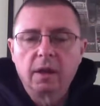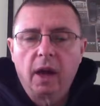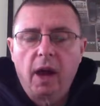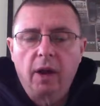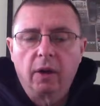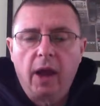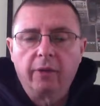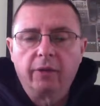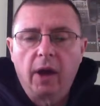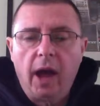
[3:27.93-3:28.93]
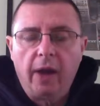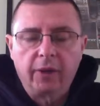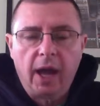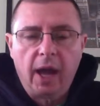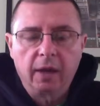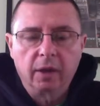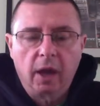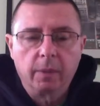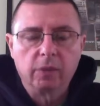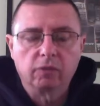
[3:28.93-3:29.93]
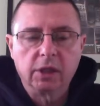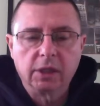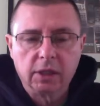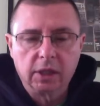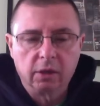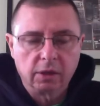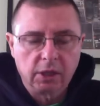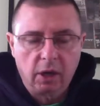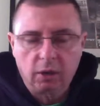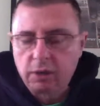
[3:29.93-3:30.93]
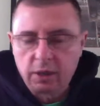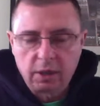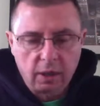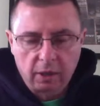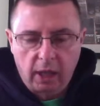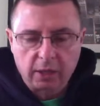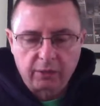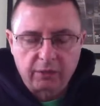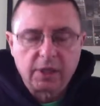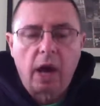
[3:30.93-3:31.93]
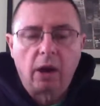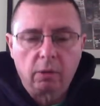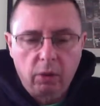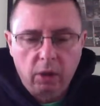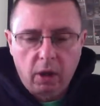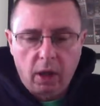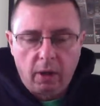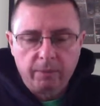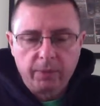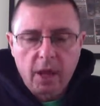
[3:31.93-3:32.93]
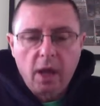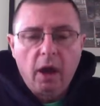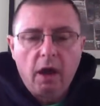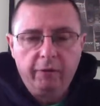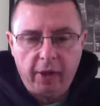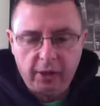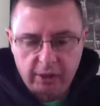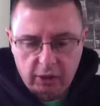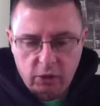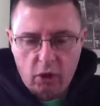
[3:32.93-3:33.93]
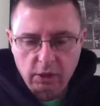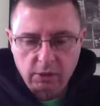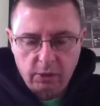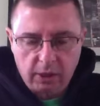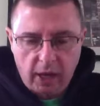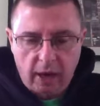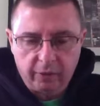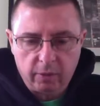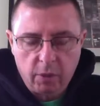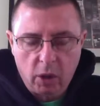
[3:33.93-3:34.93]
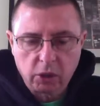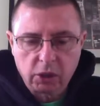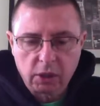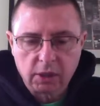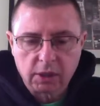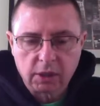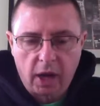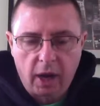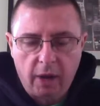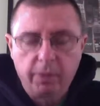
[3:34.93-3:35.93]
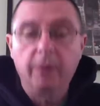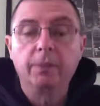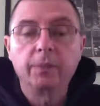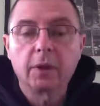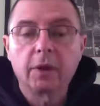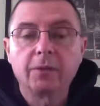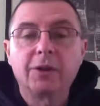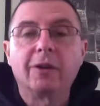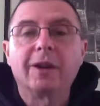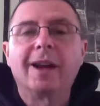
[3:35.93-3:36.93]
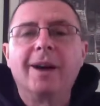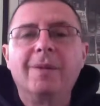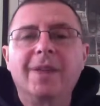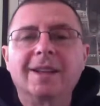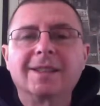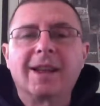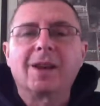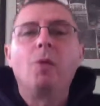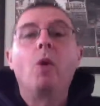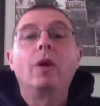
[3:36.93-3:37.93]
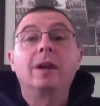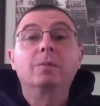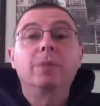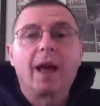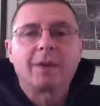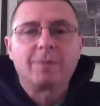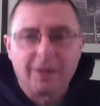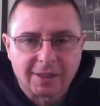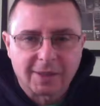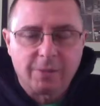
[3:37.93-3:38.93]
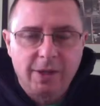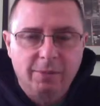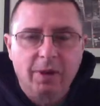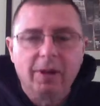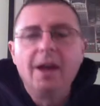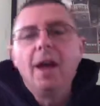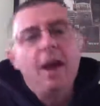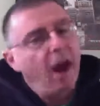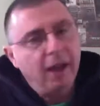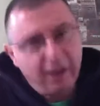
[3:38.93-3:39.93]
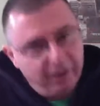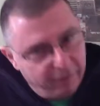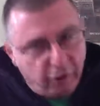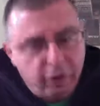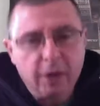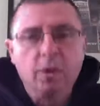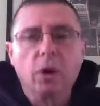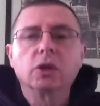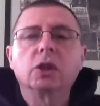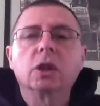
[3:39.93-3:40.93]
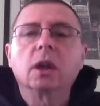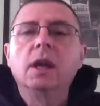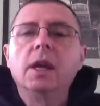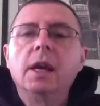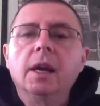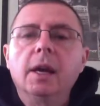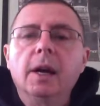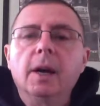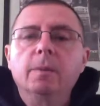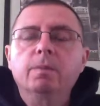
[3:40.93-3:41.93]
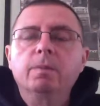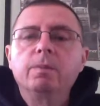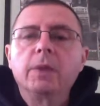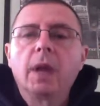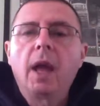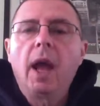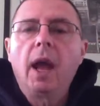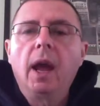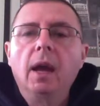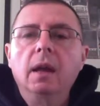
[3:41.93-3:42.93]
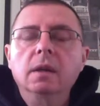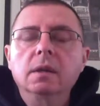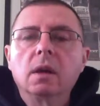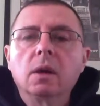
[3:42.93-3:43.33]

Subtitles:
haven't had in recent years, lots of terrible events that caused me to have emotions. But during things like awarding black belts to people, I get very emotional. And